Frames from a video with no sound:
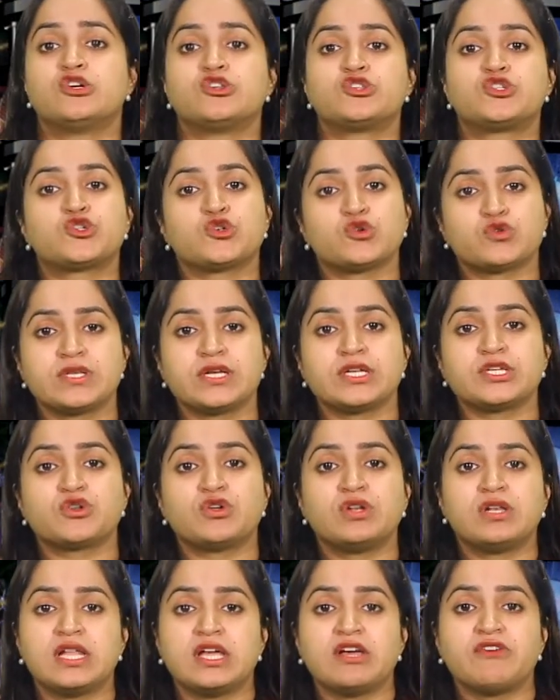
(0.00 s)
Choosing to
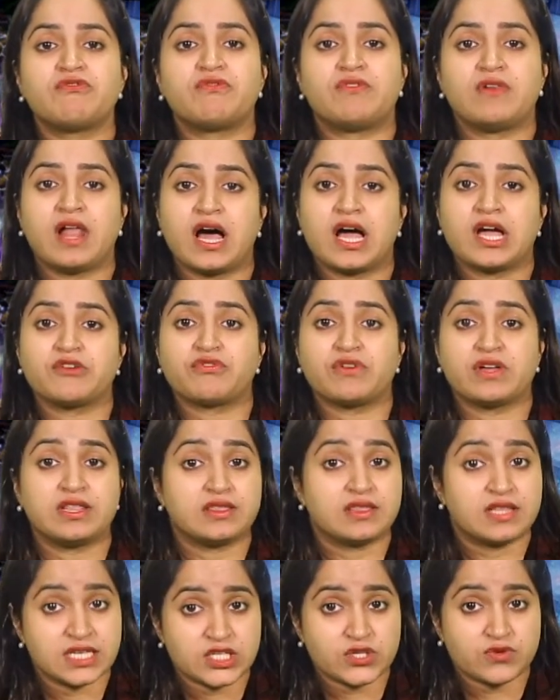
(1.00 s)
live life in
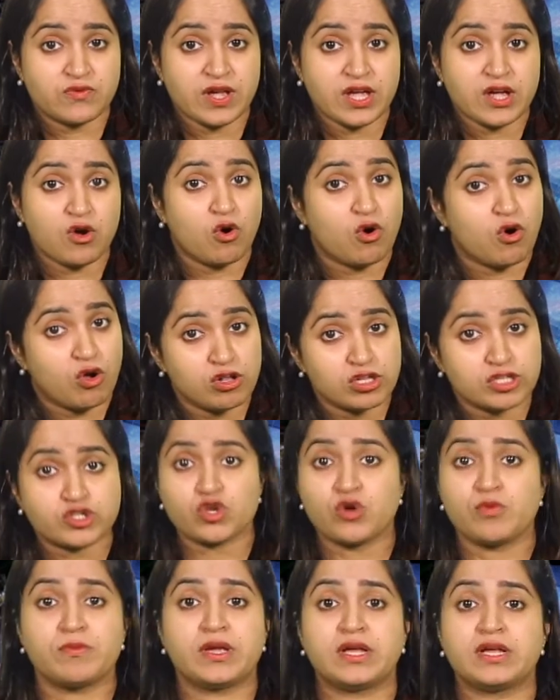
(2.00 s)
this way
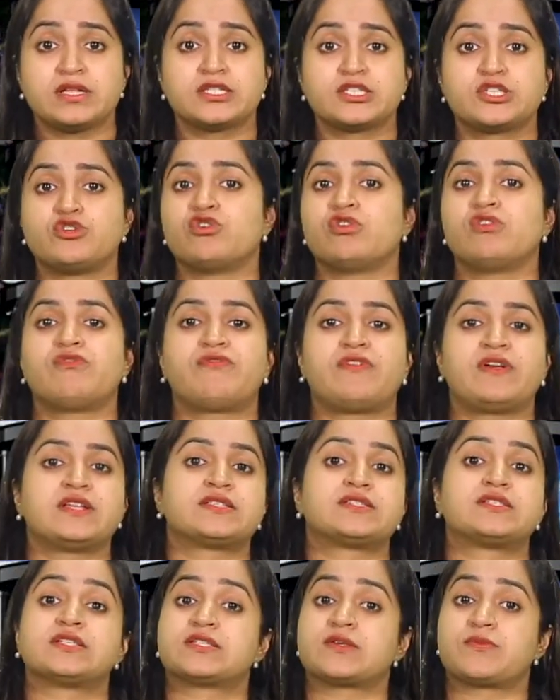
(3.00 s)
also means you will face
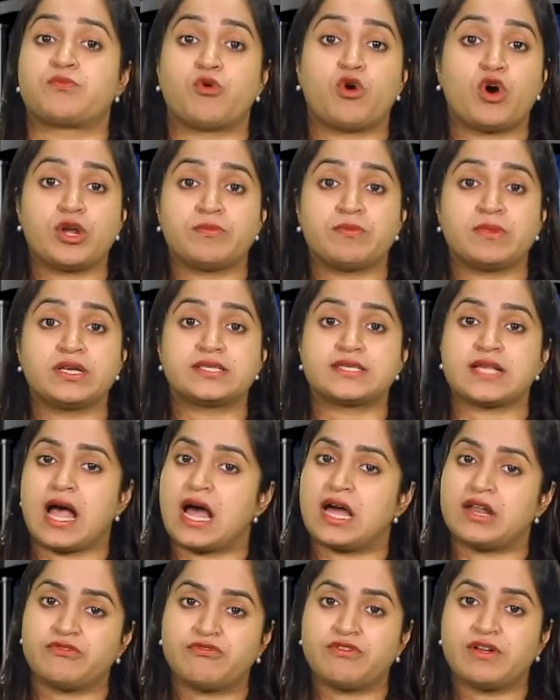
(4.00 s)
disappointments
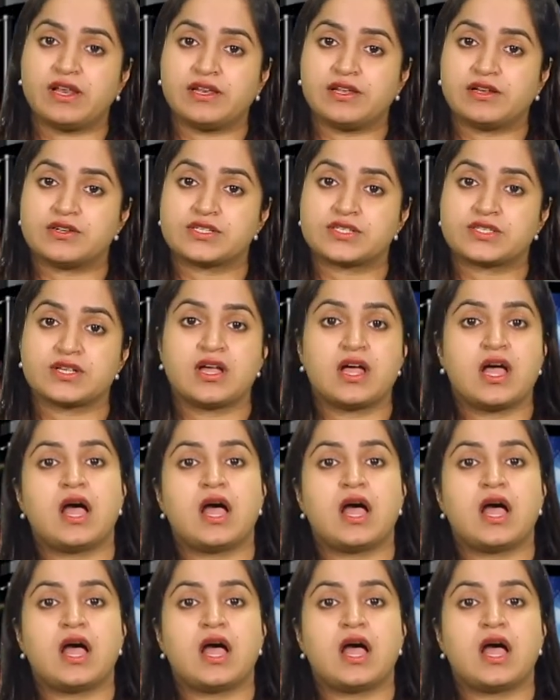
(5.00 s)
and failures.